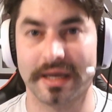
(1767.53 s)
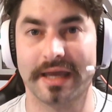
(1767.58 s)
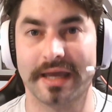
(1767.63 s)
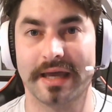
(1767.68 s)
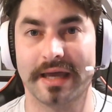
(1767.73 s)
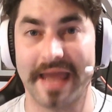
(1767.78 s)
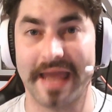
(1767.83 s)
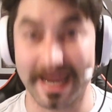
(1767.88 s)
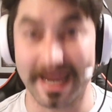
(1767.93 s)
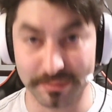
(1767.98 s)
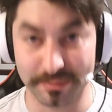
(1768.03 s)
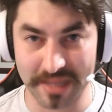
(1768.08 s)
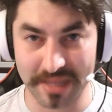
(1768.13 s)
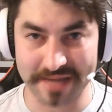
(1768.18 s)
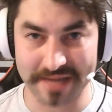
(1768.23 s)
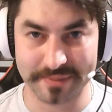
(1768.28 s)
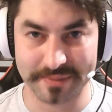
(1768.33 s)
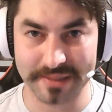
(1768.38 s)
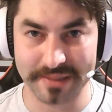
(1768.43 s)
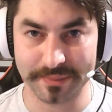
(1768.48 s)
and
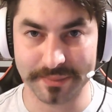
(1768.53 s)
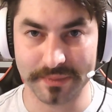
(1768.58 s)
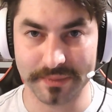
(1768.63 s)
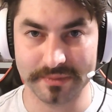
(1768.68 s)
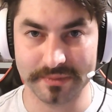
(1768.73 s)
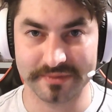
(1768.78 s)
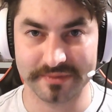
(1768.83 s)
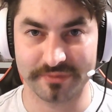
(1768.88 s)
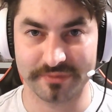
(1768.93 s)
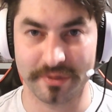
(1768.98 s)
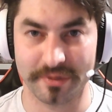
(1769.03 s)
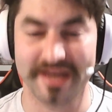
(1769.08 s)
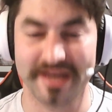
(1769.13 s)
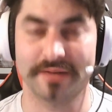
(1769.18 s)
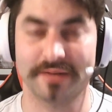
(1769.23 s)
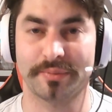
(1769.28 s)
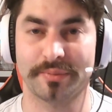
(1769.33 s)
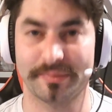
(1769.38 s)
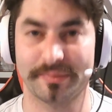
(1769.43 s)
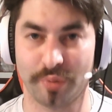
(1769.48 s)
black people, if we had
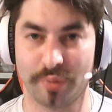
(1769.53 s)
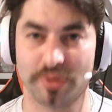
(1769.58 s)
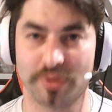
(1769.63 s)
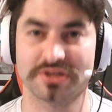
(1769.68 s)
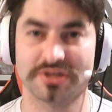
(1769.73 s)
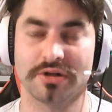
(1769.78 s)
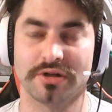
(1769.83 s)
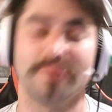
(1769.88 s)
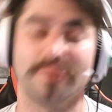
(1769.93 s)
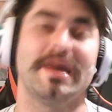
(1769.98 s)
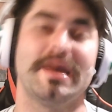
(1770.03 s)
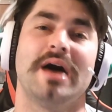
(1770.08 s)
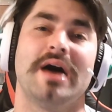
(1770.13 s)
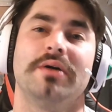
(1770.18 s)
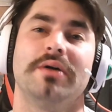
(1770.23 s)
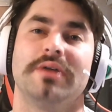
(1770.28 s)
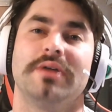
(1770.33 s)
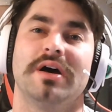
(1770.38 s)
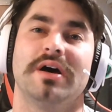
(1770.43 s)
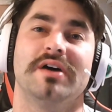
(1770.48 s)
a proportional
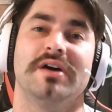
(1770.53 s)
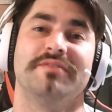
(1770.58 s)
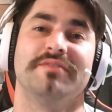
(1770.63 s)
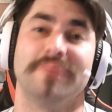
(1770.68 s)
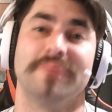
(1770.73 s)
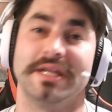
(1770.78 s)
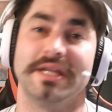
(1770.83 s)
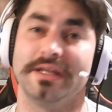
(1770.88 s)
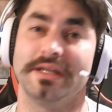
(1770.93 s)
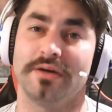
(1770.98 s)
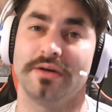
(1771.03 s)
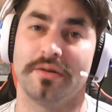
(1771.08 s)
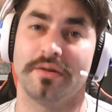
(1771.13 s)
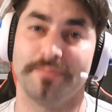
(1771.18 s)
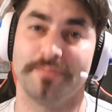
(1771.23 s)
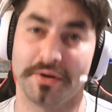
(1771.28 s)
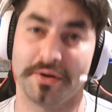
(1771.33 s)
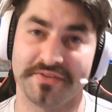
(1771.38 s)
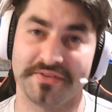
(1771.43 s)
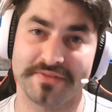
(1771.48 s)
amount of media on
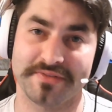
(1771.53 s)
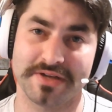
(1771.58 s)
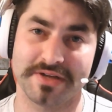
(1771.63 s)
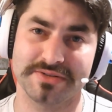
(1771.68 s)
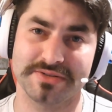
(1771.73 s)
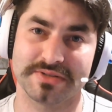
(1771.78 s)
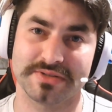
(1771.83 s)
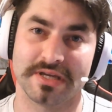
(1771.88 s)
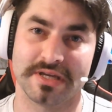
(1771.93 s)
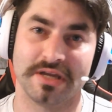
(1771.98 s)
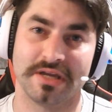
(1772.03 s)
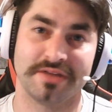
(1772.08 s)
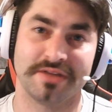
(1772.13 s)
both of those,